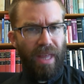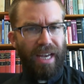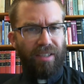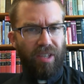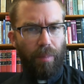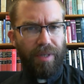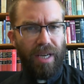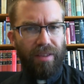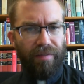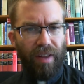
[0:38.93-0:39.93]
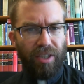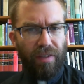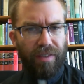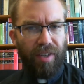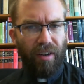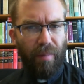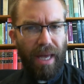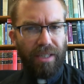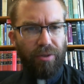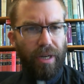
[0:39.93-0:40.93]
Except ye eat the flesh of the Son of
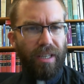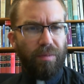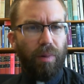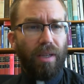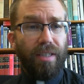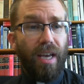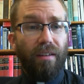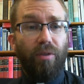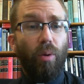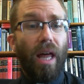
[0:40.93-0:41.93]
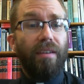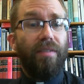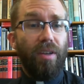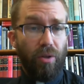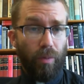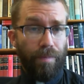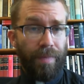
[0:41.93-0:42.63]
Man and drink his blood, ye have no life in you.